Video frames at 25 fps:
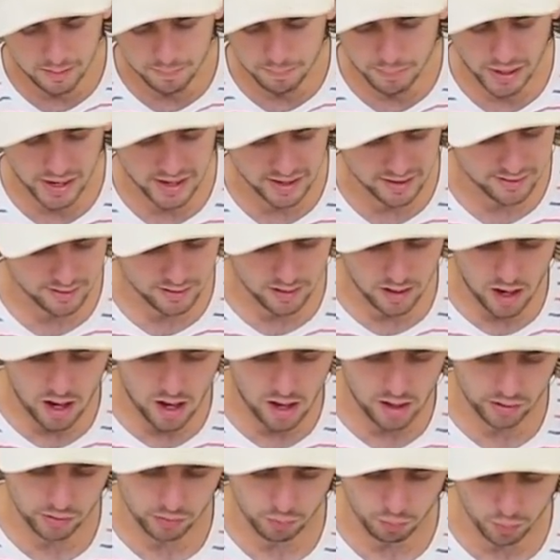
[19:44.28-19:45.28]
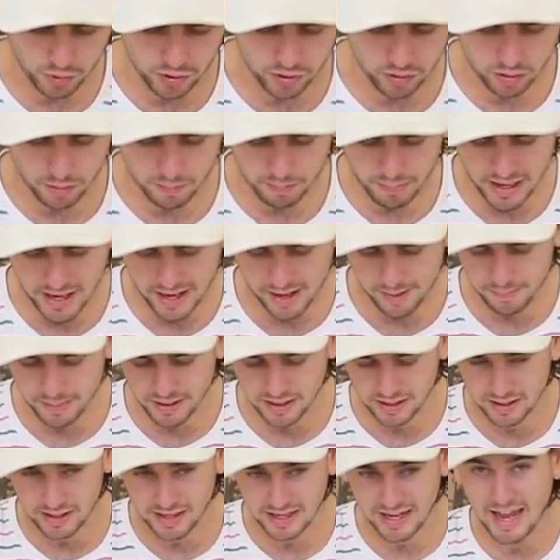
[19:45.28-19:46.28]
Brake styles, wheel
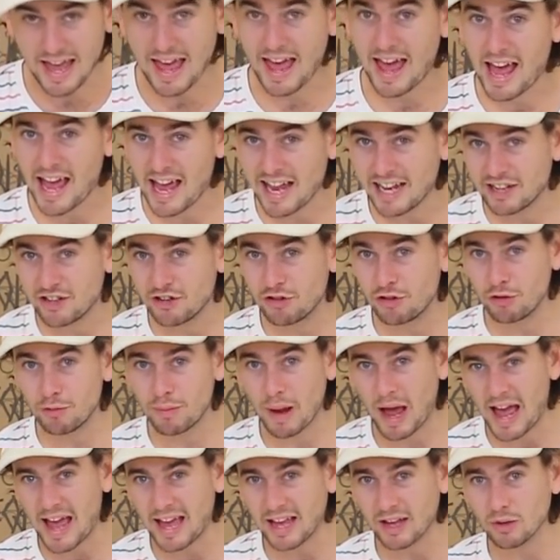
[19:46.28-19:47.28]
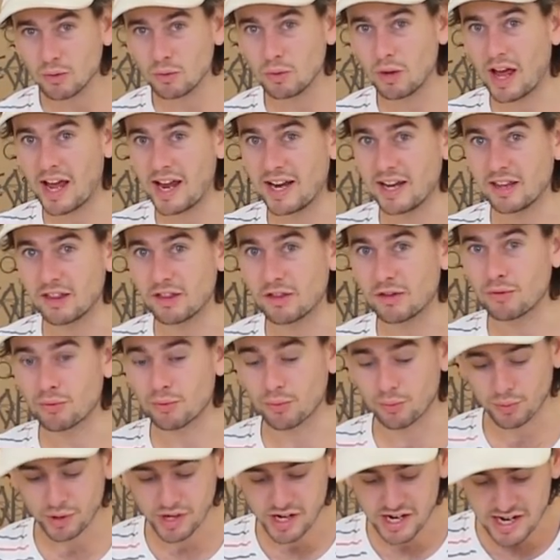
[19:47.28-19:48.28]
compatibility, head tube angle,
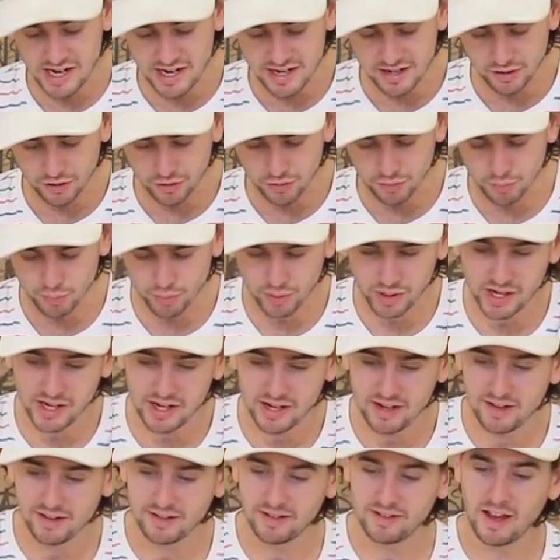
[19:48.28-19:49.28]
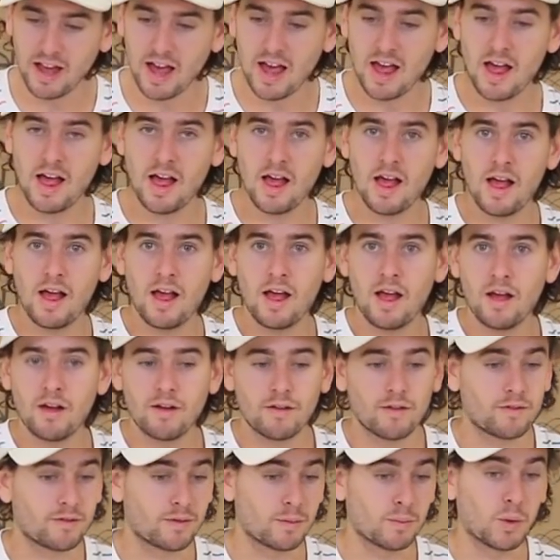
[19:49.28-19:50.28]
83 degrees.
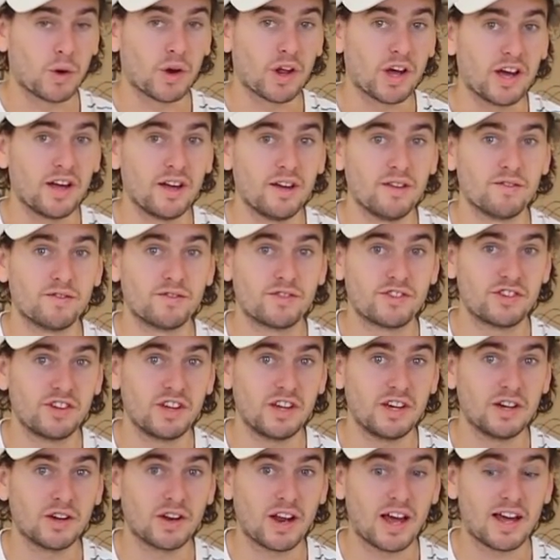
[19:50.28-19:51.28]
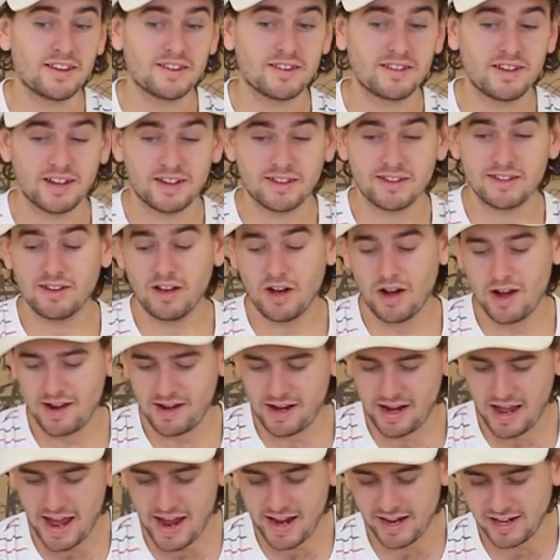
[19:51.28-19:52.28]
from what I've seen on Aztec's
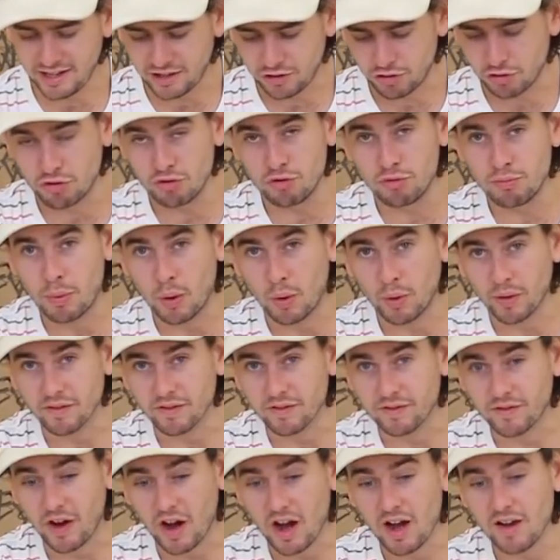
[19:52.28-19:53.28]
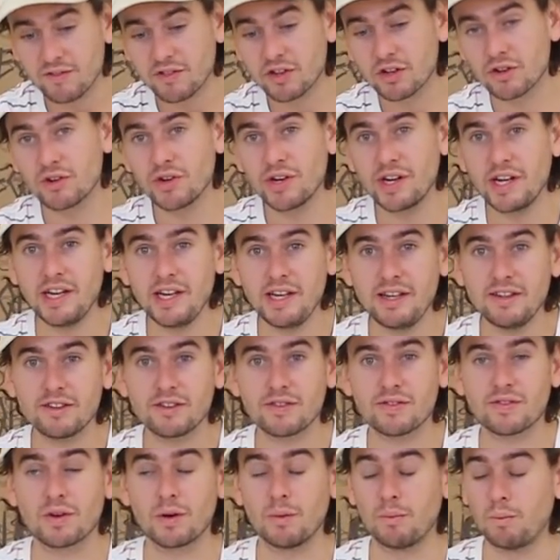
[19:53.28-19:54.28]
site, 82.5
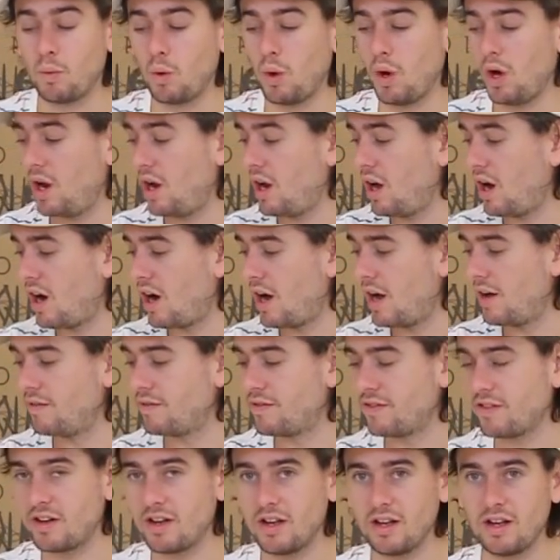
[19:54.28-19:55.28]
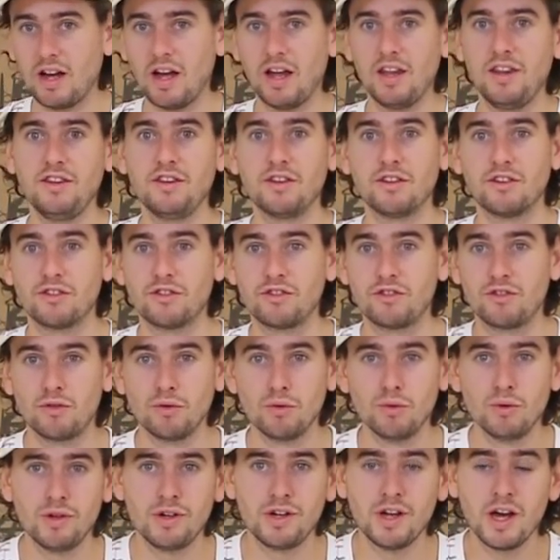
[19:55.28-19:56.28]
degrees from what I've
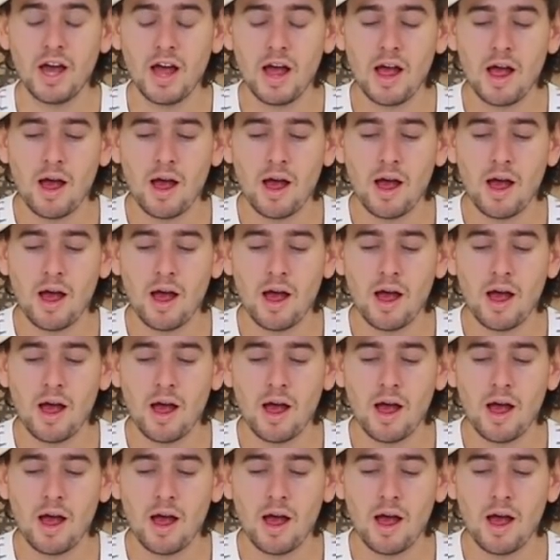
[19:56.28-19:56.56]
understood,